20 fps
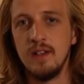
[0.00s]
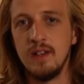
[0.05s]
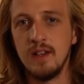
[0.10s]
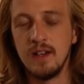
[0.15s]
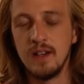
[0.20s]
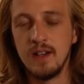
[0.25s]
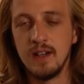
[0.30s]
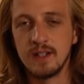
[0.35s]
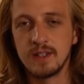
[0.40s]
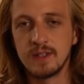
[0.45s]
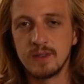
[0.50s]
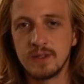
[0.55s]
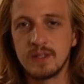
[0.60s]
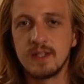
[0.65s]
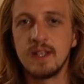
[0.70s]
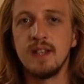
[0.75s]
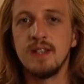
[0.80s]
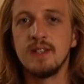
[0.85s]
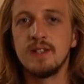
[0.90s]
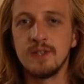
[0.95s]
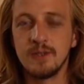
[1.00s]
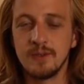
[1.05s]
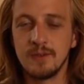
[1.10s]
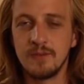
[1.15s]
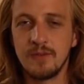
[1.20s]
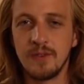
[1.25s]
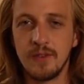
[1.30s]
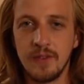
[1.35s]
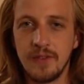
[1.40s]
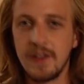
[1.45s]
So stay
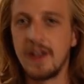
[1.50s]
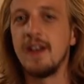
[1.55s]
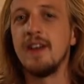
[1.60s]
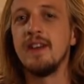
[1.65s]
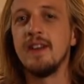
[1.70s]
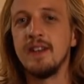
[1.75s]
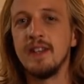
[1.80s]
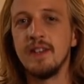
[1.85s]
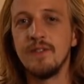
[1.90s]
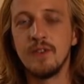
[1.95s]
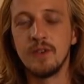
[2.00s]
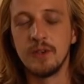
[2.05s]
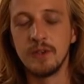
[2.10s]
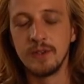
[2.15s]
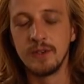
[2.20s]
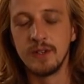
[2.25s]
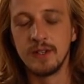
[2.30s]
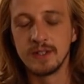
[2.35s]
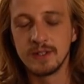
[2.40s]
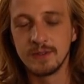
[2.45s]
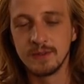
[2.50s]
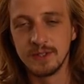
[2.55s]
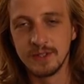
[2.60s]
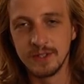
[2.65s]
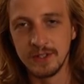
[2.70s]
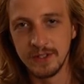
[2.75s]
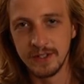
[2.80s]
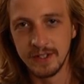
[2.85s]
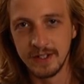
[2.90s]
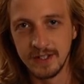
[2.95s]
tuned for that. And if you're going out to
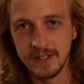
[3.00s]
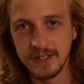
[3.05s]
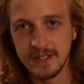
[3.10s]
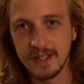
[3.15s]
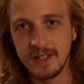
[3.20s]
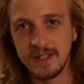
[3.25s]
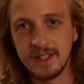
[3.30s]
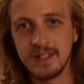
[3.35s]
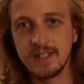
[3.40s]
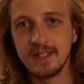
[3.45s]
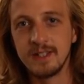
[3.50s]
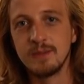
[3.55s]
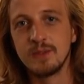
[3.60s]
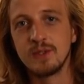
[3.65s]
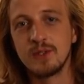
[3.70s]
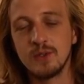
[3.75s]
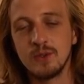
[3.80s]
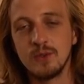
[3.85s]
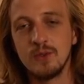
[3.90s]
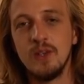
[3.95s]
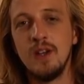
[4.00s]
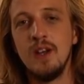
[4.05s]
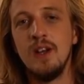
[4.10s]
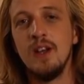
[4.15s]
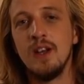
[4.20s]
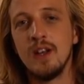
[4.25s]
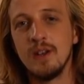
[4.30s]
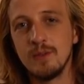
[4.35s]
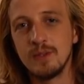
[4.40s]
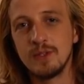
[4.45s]
enjoy the night sky anytime soon,
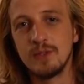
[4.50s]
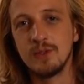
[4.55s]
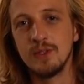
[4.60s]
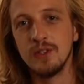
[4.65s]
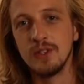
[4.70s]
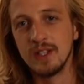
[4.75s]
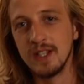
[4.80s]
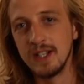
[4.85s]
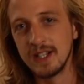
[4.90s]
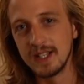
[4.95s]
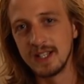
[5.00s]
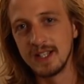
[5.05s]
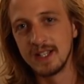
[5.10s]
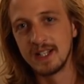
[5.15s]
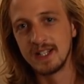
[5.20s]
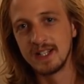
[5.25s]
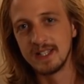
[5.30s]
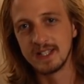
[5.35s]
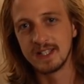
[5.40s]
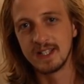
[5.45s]
I wish you good luck and clear